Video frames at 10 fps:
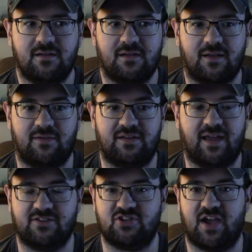I mean,
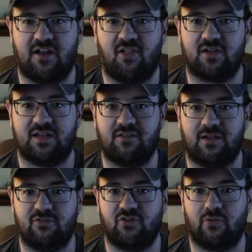yeah, she kind of lucked out
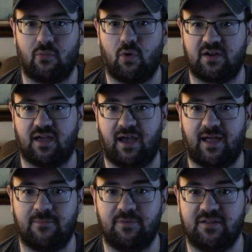that it was only one
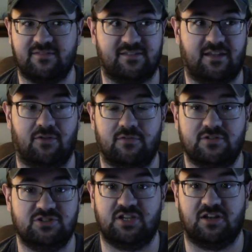guy, but still,
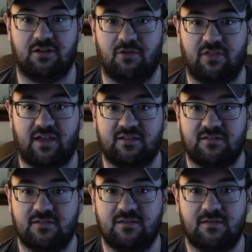she didn't know that.